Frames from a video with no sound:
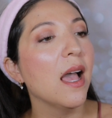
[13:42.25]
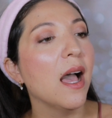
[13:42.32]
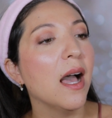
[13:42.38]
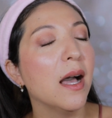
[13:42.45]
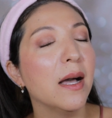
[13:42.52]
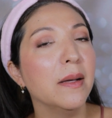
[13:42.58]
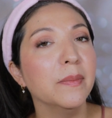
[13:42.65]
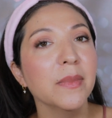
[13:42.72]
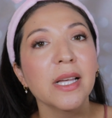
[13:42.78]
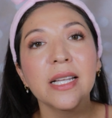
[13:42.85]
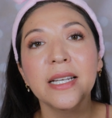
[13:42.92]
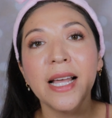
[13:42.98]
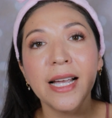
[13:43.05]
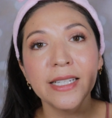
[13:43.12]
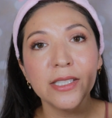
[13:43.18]

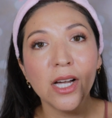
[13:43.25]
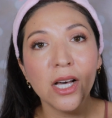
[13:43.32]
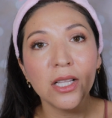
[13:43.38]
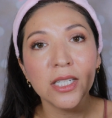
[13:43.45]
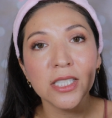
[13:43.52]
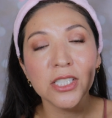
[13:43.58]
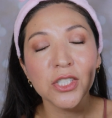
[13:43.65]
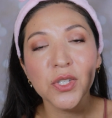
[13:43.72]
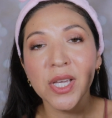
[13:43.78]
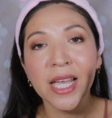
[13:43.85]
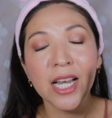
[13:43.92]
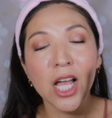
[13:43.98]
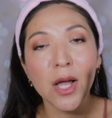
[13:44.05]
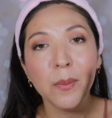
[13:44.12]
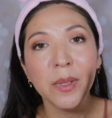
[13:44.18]
$9, you
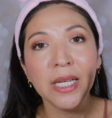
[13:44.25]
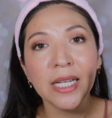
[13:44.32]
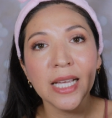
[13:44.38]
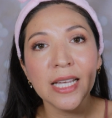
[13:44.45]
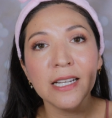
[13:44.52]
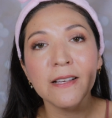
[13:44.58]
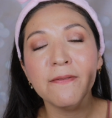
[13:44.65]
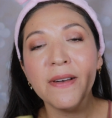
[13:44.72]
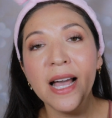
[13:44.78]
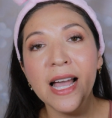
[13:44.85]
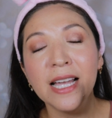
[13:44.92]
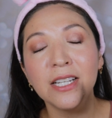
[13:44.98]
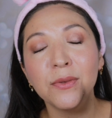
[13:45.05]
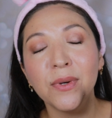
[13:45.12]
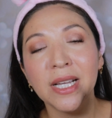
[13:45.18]
cannot beat it. If I
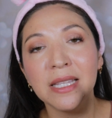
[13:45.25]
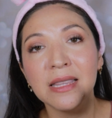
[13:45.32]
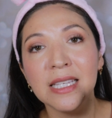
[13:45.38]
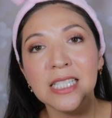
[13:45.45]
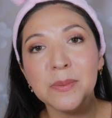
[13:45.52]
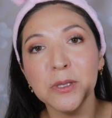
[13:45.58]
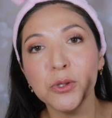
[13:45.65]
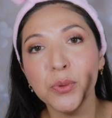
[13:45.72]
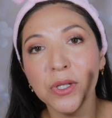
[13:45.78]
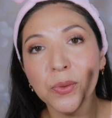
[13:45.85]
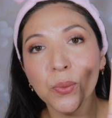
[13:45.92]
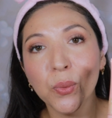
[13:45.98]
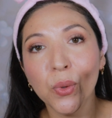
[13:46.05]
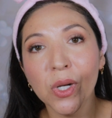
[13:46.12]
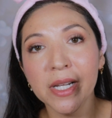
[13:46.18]
had to rate these
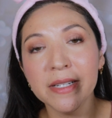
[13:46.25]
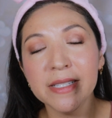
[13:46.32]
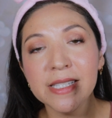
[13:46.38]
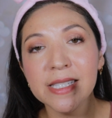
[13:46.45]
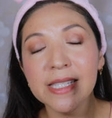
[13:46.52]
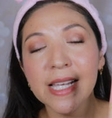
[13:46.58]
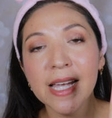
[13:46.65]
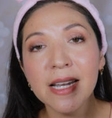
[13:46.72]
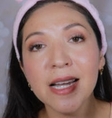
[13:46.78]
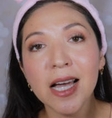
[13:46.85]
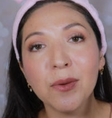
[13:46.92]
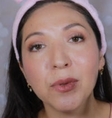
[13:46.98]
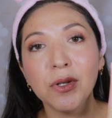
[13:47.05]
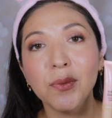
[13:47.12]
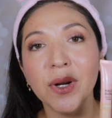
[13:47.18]
between 1 to 10,
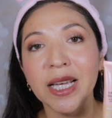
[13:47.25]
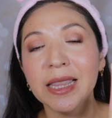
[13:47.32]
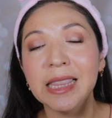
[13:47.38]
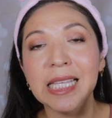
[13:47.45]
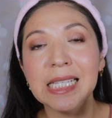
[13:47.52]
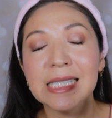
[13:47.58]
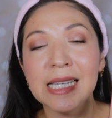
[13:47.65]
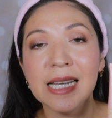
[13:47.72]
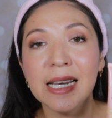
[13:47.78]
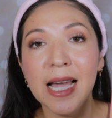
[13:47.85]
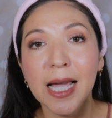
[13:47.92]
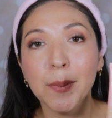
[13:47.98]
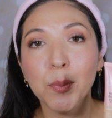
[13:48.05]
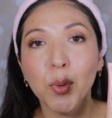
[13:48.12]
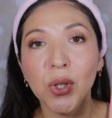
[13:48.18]
I would rate these a
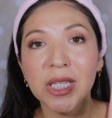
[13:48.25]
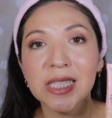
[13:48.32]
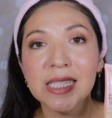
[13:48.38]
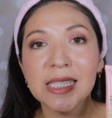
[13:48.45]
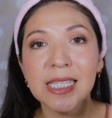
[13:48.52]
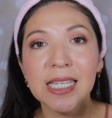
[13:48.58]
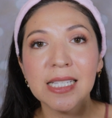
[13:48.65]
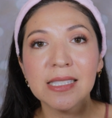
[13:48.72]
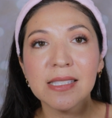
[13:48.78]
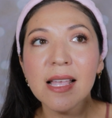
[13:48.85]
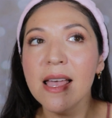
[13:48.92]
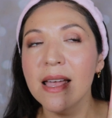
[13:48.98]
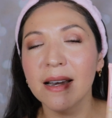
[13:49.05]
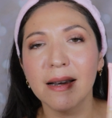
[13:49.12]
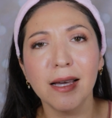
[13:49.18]
9.6,
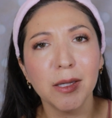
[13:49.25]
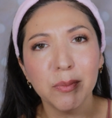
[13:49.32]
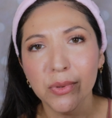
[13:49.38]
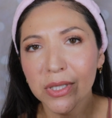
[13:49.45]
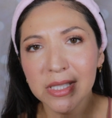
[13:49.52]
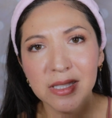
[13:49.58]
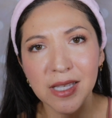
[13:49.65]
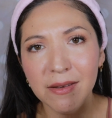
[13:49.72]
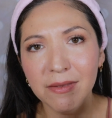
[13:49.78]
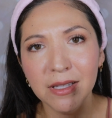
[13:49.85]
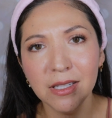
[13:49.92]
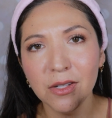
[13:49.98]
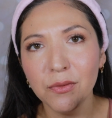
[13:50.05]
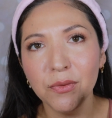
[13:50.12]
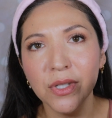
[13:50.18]

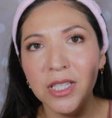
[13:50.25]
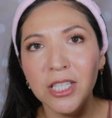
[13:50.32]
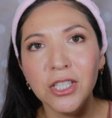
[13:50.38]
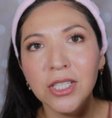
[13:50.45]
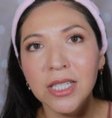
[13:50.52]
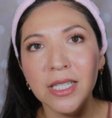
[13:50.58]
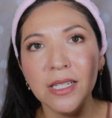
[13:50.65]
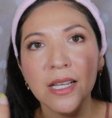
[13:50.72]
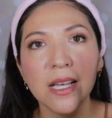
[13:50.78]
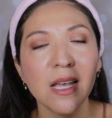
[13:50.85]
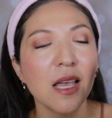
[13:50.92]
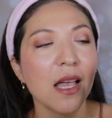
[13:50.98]
9.7, really good.